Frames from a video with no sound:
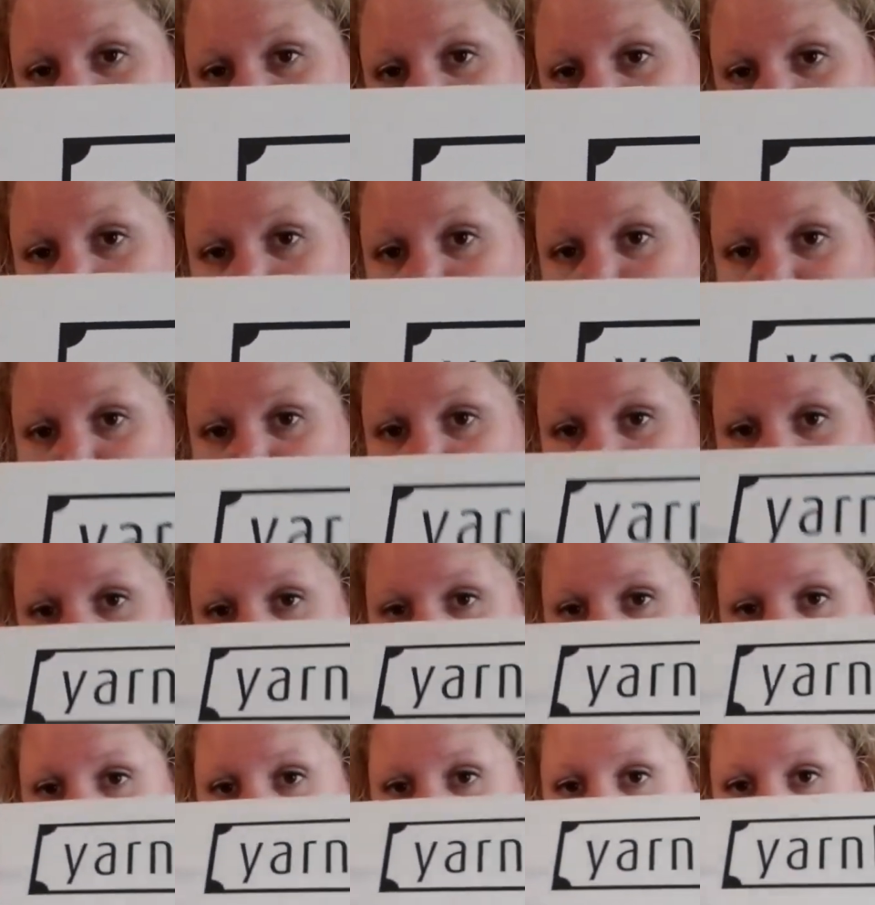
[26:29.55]
got me.
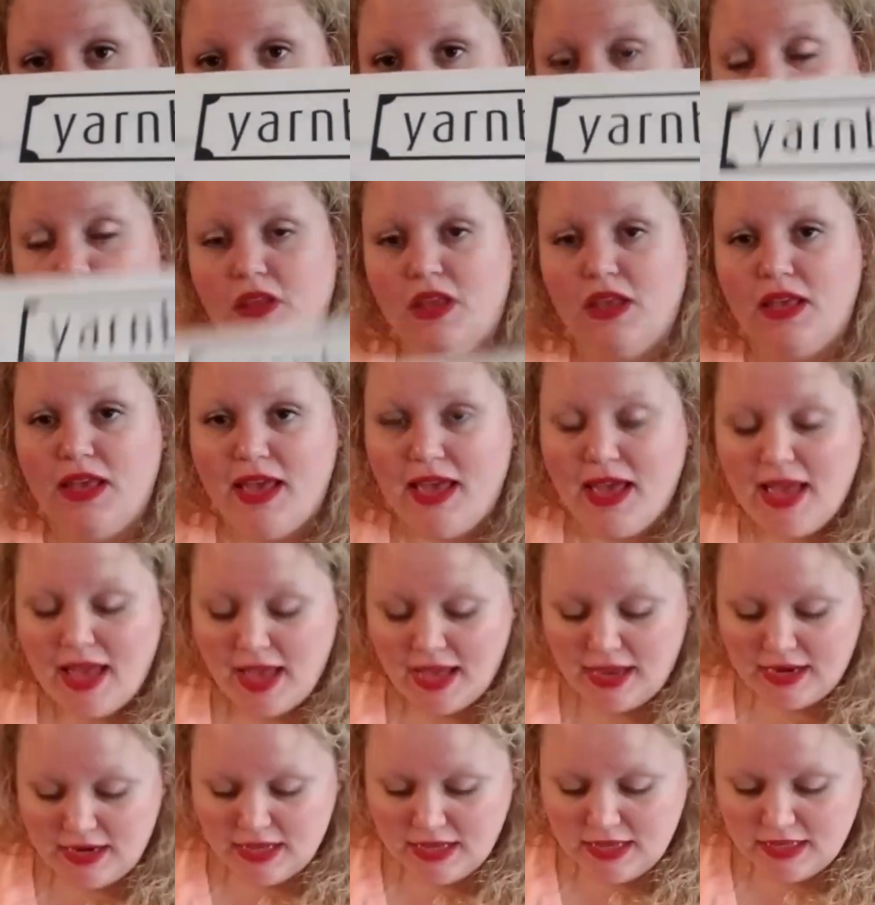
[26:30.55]

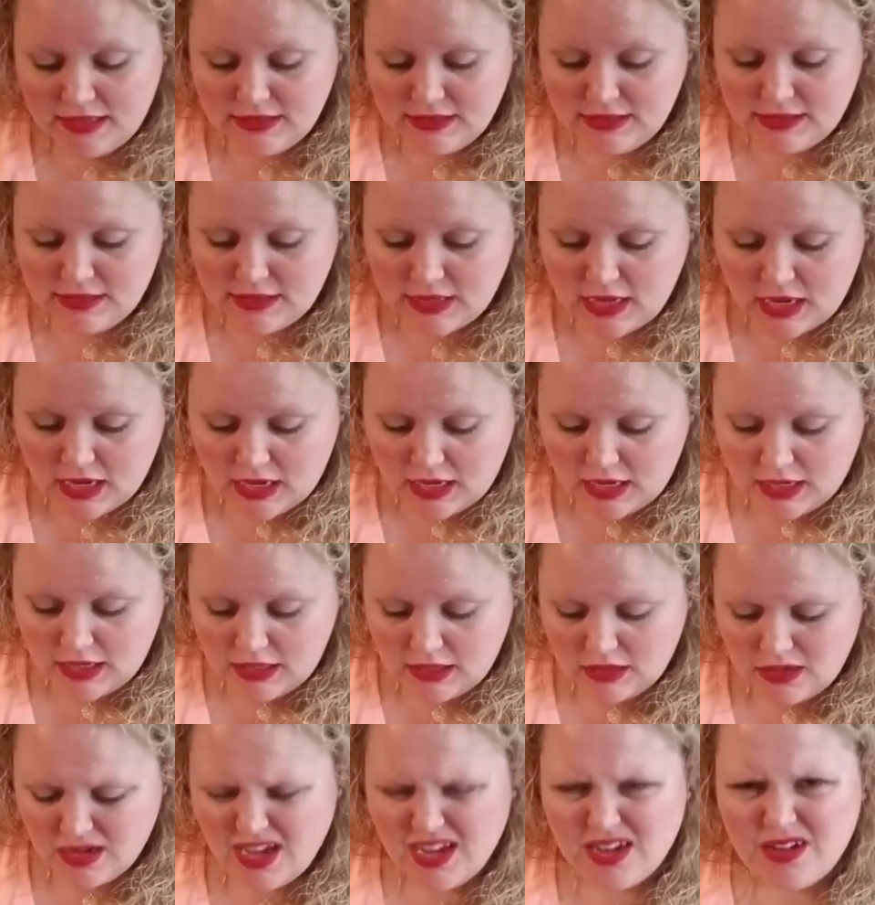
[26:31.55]
And
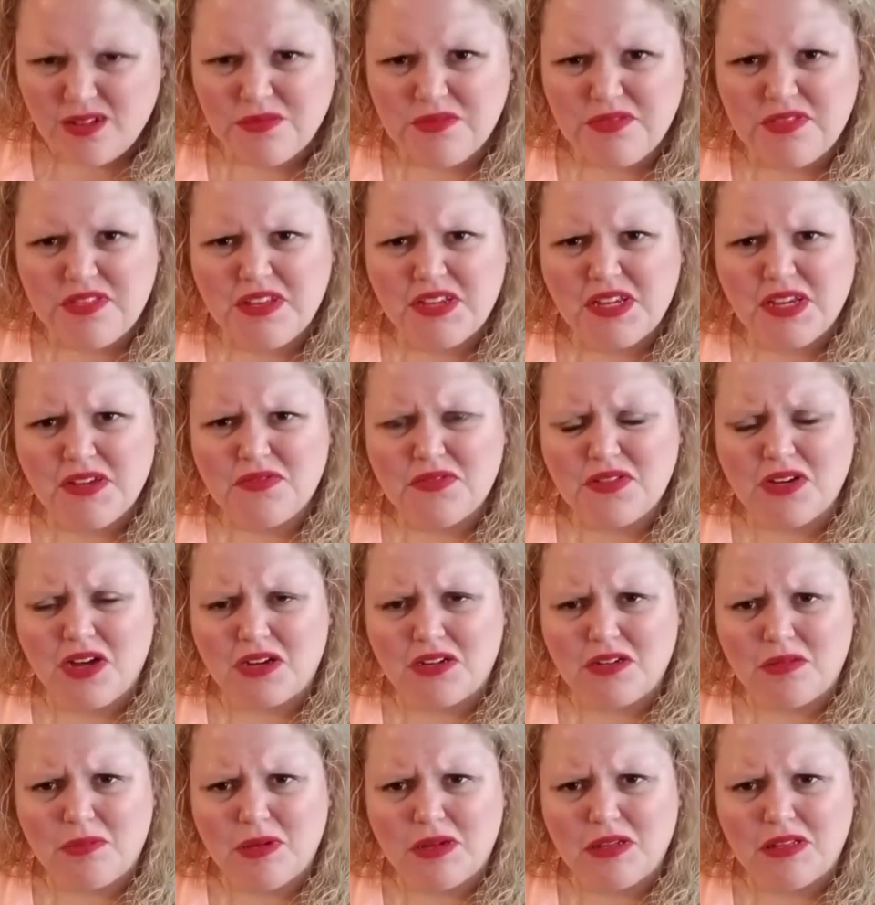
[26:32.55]
inside, I don't think I've
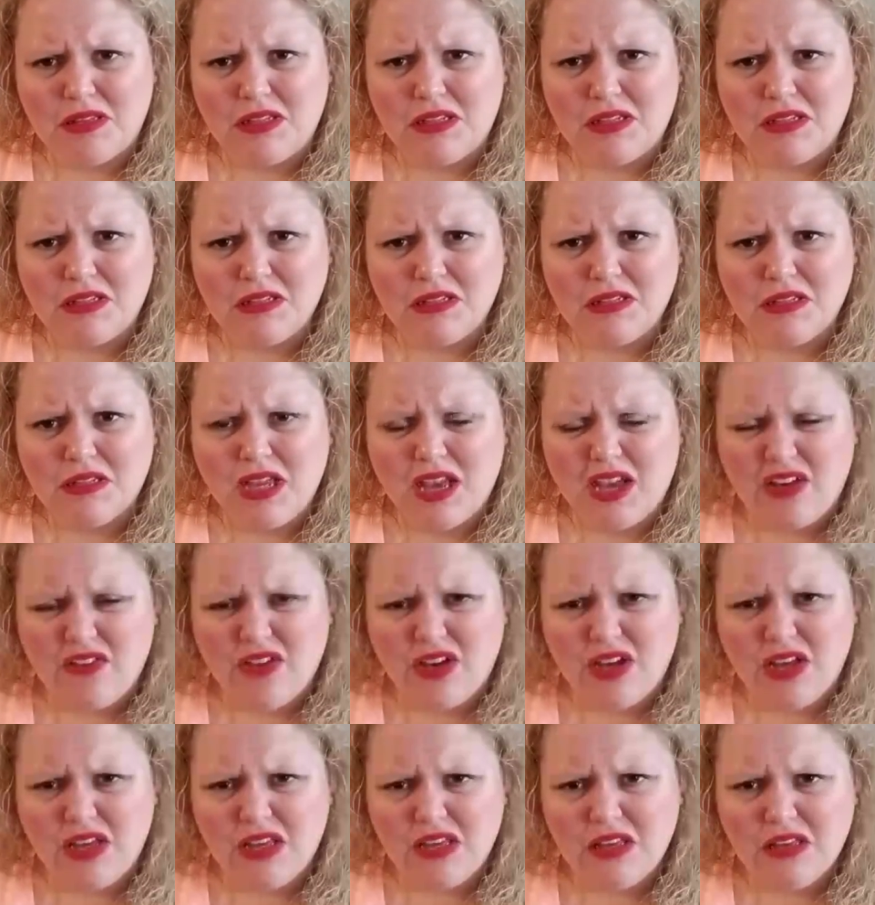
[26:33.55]
talked about this, have
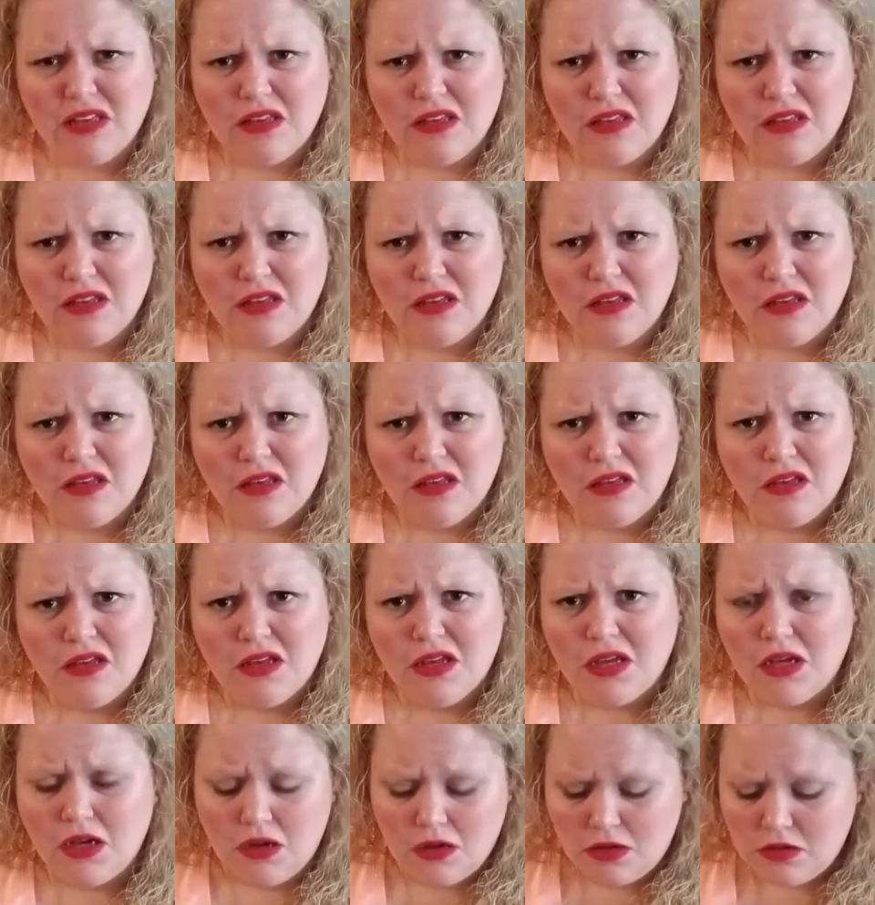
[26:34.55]
I?
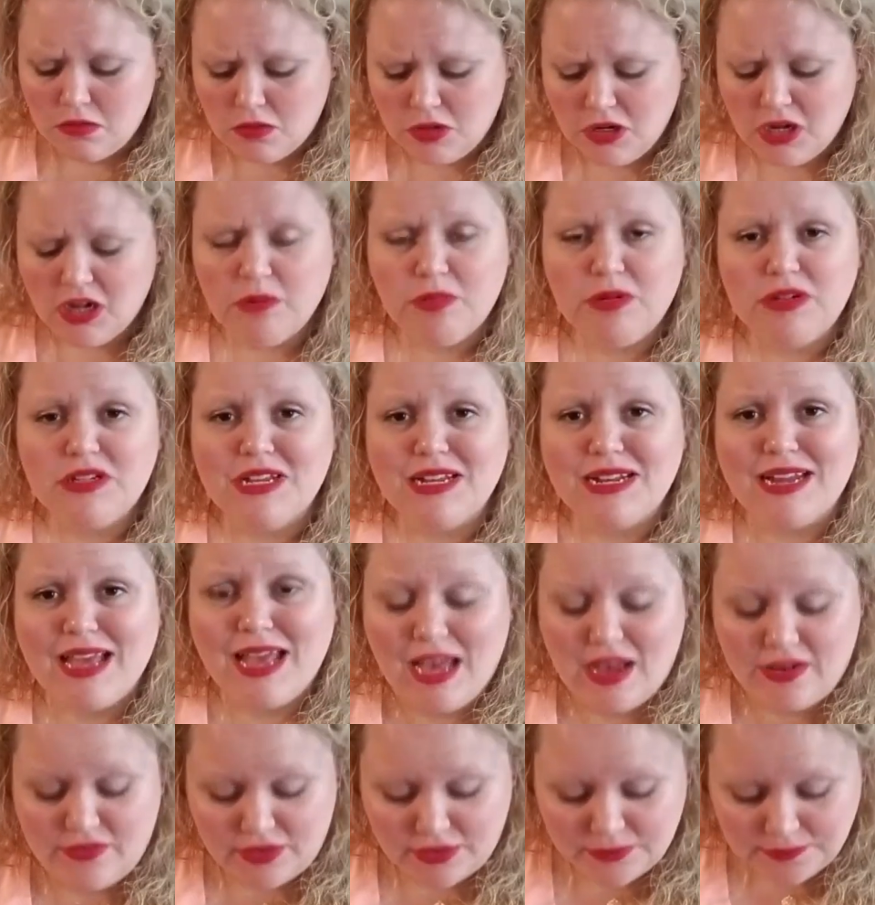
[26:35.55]
Oh, we're going to pretend I
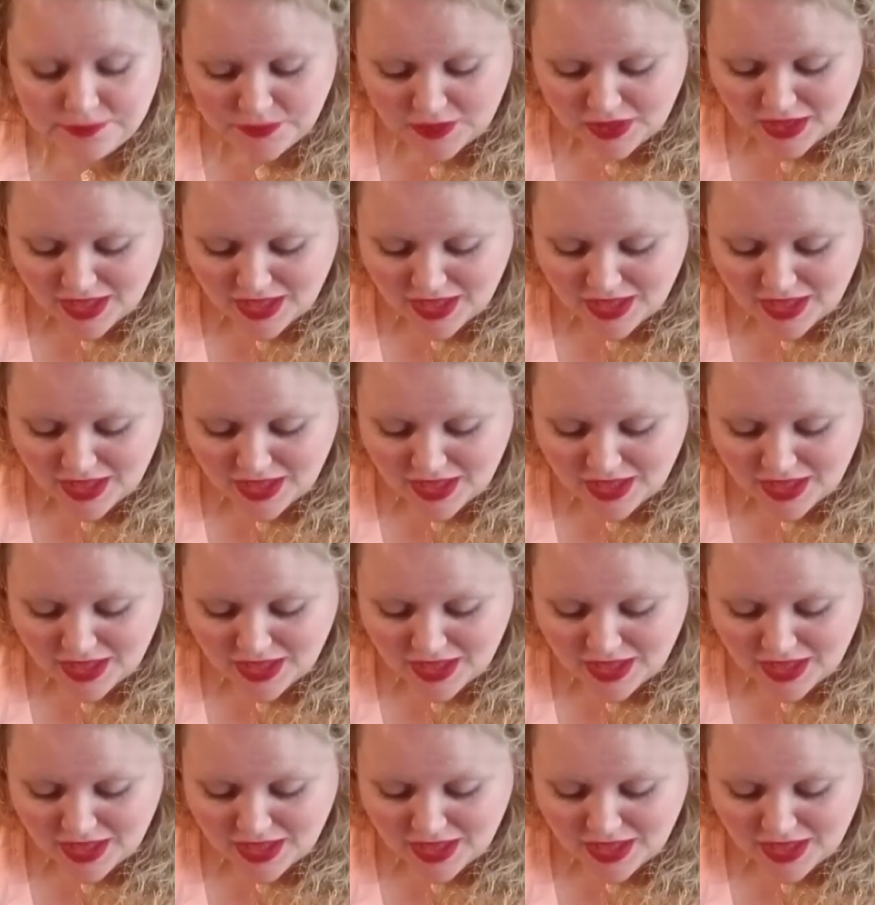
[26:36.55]
haven't.